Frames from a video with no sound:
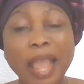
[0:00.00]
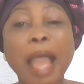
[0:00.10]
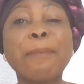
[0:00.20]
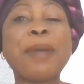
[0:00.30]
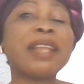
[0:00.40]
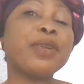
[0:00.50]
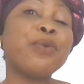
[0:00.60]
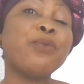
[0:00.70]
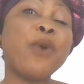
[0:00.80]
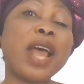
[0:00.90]
And by the
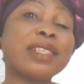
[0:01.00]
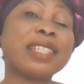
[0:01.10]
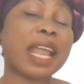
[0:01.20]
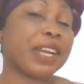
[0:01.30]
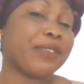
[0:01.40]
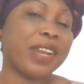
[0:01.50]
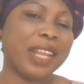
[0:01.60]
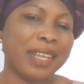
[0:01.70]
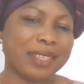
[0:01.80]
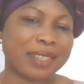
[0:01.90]
words that he
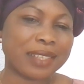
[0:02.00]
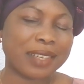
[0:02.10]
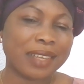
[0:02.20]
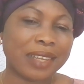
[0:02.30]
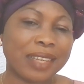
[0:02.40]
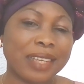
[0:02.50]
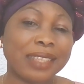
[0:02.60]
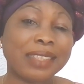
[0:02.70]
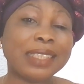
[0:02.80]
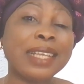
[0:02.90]
released,
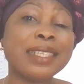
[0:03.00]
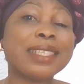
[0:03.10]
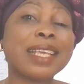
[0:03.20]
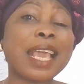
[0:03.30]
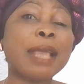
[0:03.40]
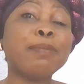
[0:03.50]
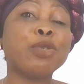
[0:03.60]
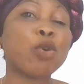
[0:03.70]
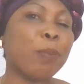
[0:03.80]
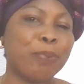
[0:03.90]
things came
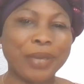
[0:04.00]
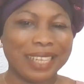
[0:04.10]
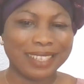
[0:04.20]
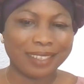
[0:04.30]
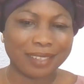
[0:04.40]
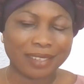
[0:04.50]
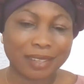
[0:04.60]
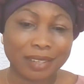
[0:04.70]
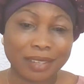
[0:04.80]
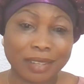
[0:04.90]
to being.
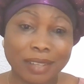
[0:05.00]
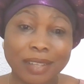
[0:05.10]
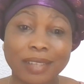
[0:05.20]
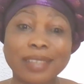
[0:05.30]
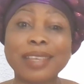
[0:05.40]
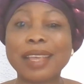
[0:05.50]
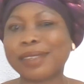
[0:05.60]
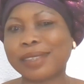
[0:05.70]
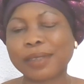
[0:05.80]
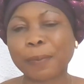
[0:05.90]

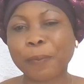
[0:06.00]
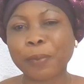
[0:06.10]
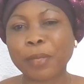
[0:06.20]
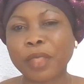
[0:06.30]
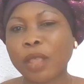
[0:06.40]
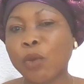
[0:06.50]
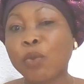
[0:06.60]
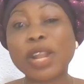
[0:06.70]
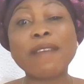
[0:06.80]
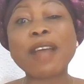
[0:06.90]
Yes.
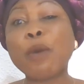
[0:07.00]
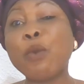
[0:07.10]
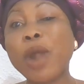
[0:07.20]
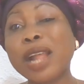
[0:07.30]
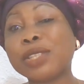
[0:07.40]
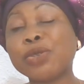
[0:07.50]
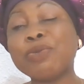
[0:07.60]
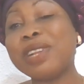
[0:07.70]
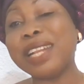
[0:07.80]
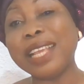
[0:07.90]
Whatever words you
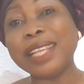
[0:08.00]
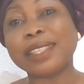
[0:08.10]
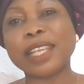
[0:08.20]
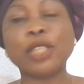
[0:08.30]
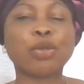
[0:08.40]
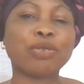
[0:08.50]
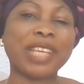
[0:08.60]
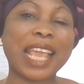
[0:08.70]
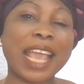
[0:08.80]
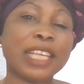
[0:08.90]
release into
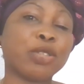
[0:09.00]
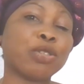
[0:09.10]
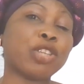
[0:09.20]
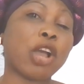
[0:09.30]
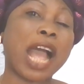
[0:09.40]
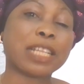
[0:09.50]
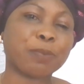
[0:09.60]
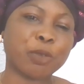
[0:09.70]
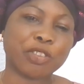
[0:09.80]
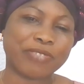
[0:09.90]
the air, into your
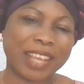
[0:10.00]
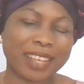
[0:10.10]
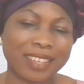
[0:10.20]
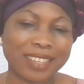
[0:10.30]
atmosphere,